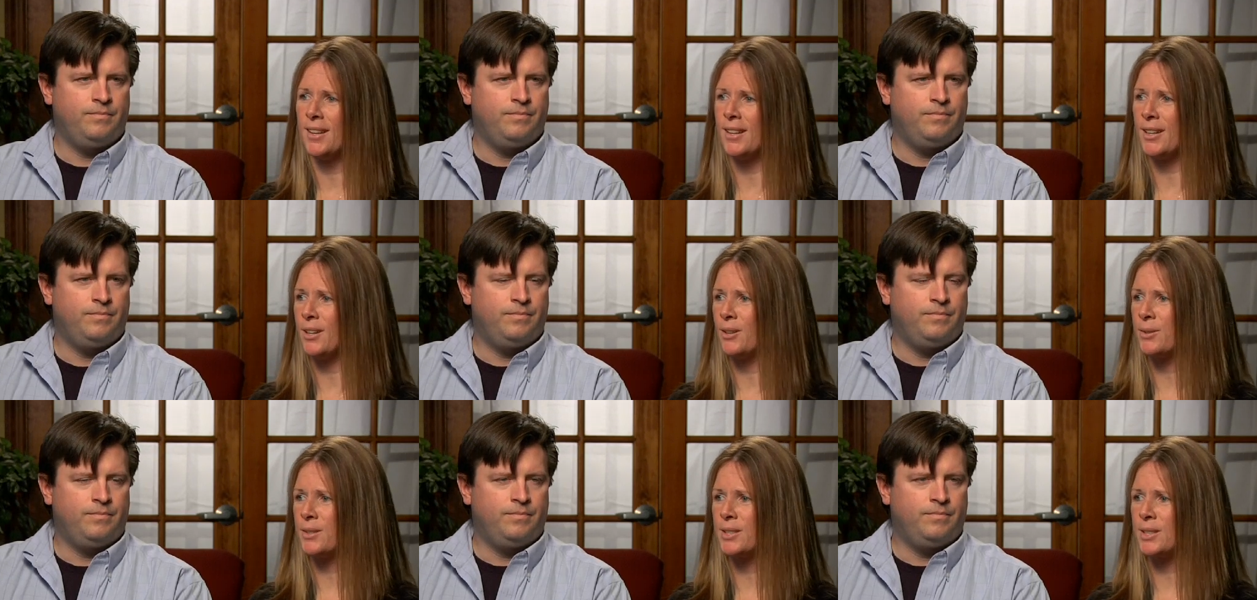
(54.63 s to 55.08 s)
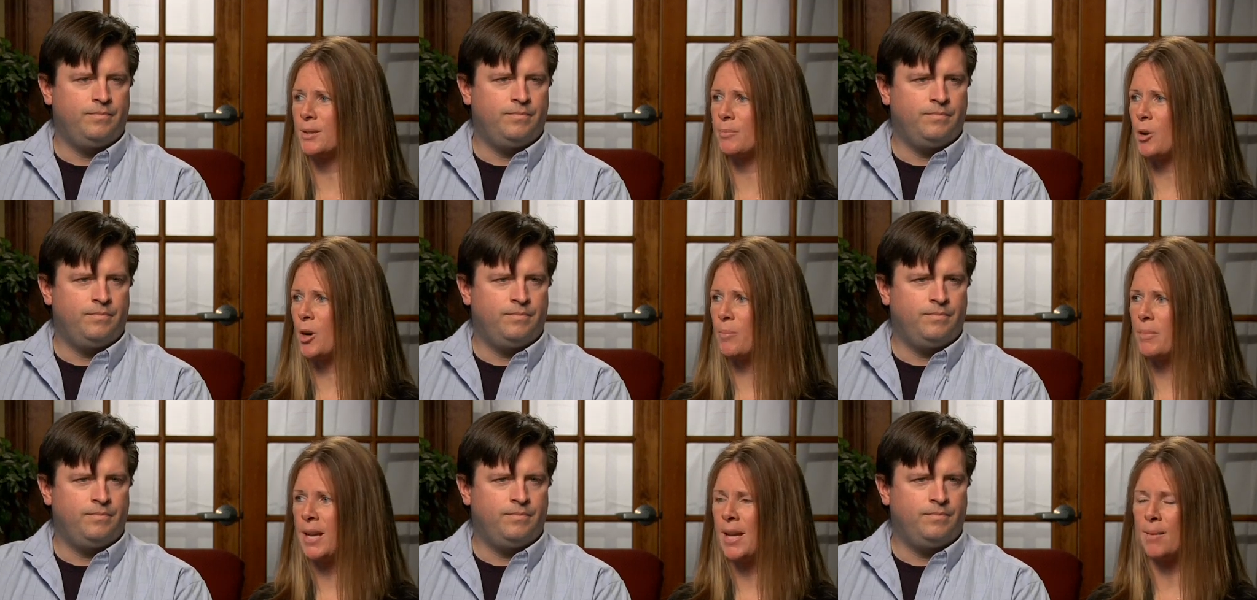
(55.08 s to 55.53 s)
Speaker 1: You know, he's a
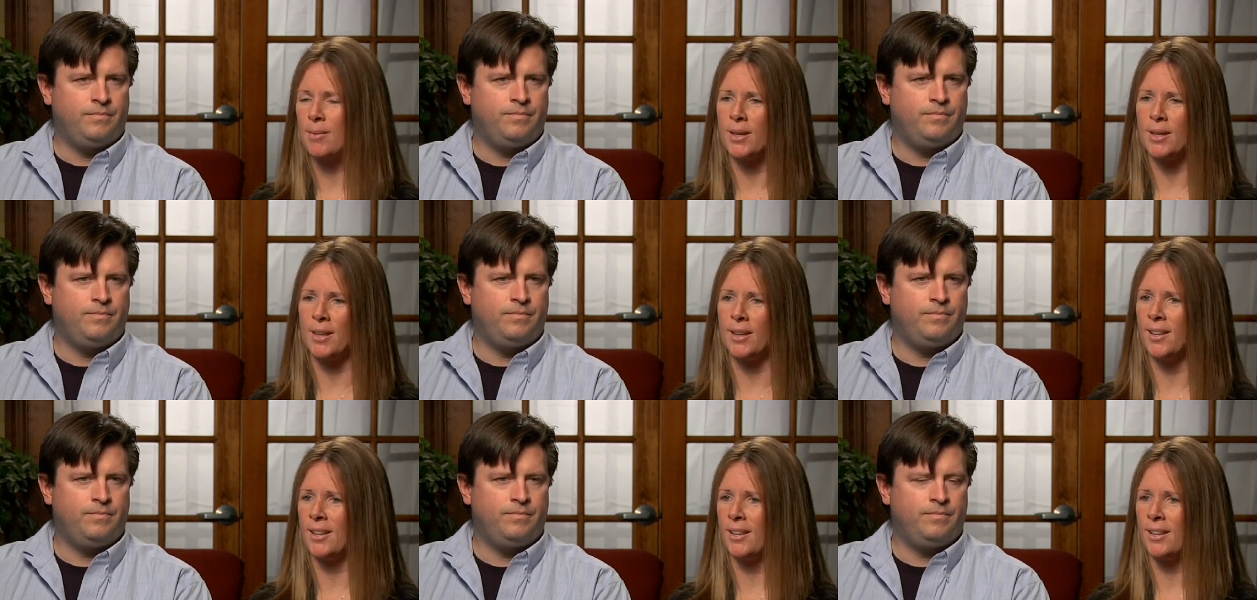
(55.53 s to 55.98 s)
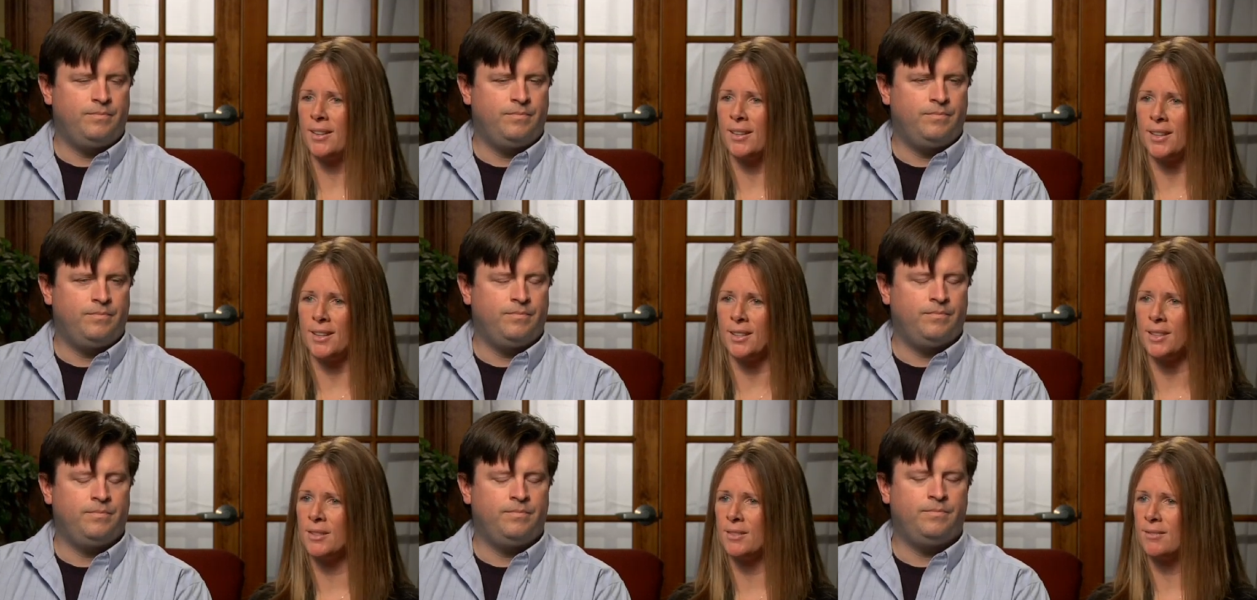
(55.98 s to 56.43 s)
small baby, they eat,
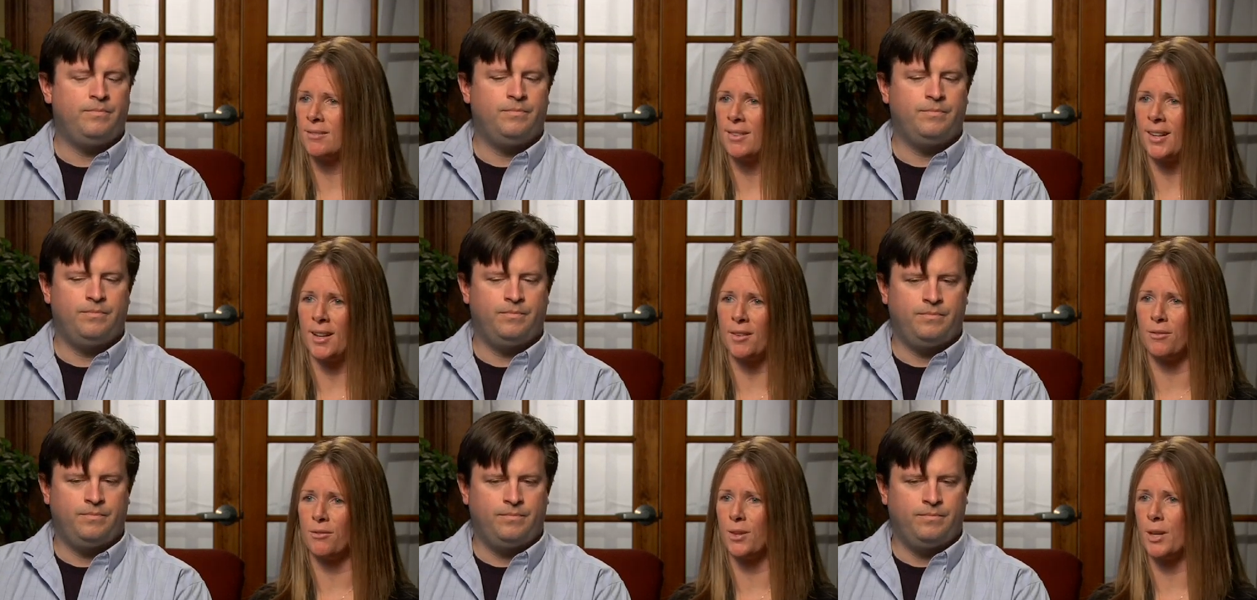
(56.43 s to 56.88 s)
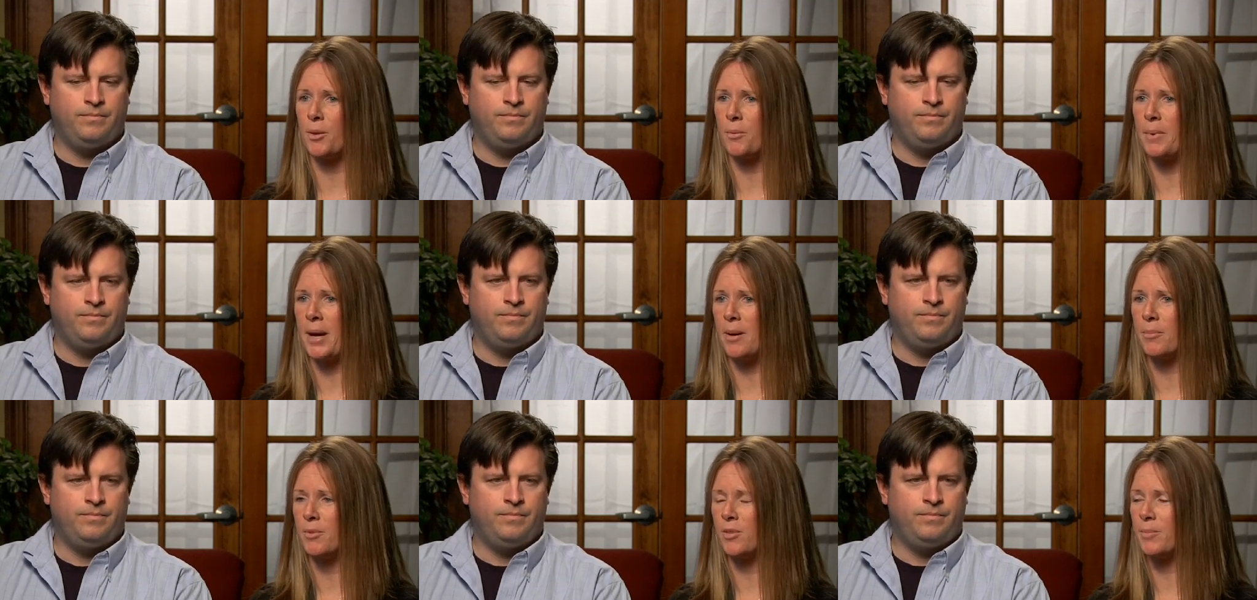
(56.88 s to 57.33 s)
they have
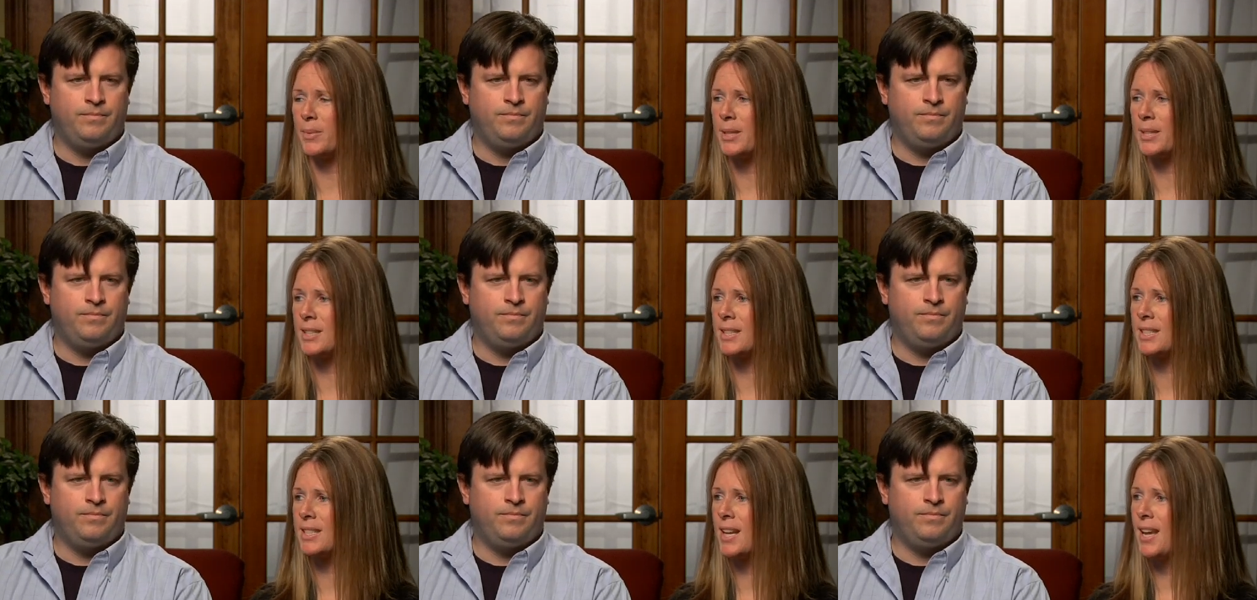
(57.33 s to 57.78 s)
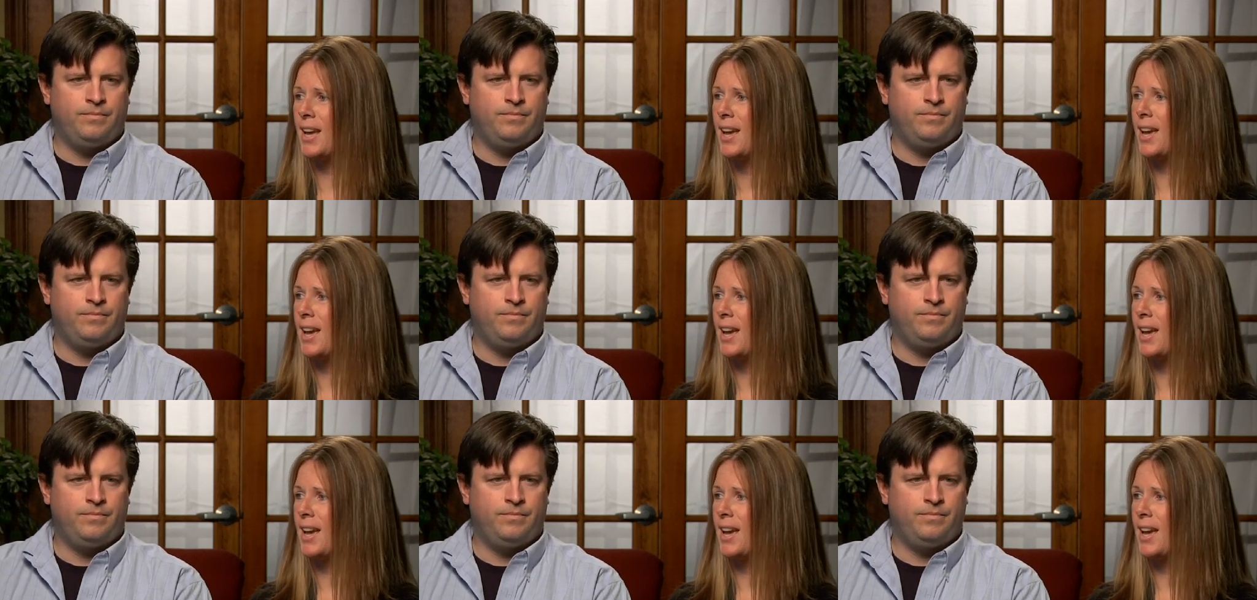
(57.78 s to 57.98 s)
frequent bowel movements.